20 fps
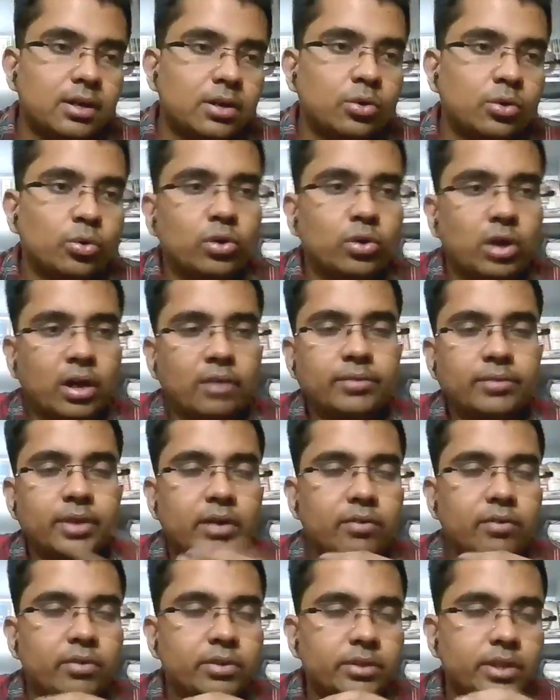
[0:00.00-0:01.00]

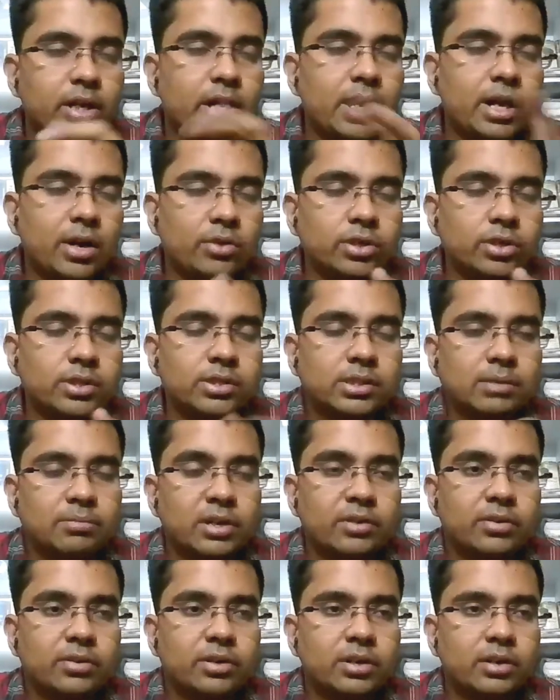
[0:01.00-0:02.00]
there are
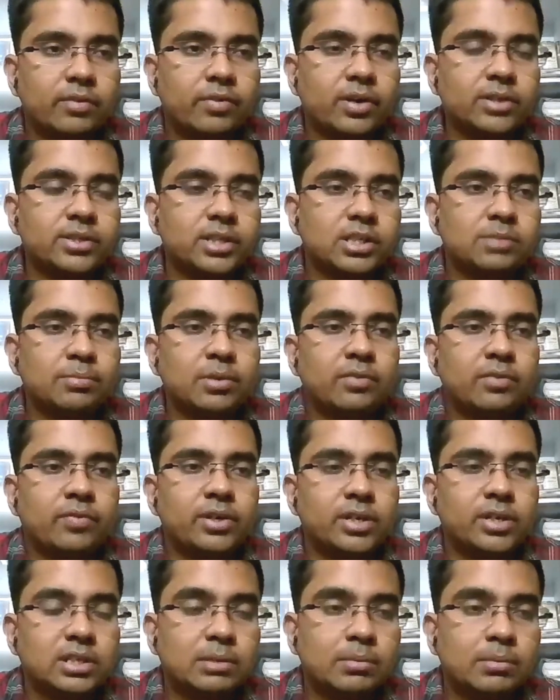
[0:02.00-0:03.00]
some differences
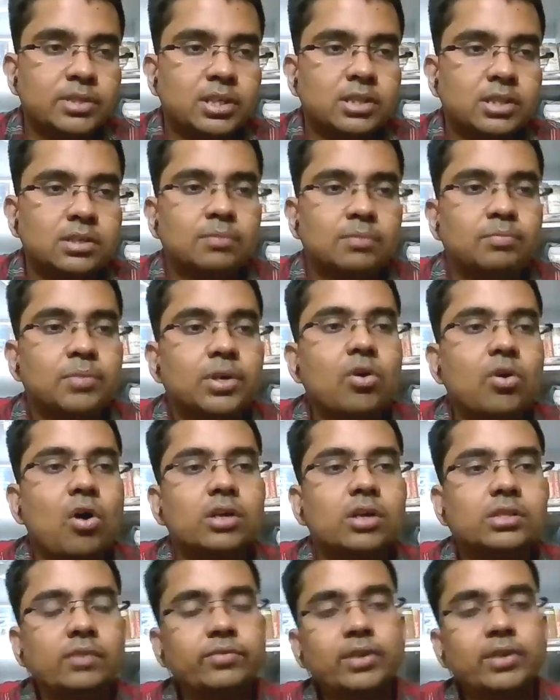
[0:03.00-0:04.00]
between disturbances
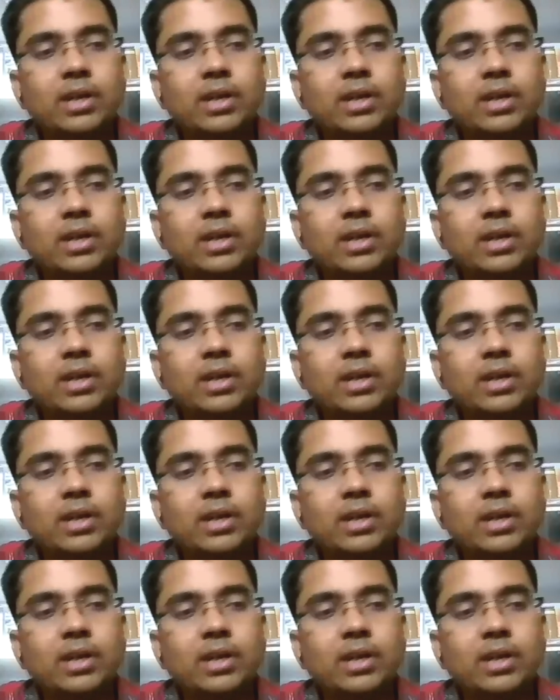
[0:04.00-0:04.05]
because of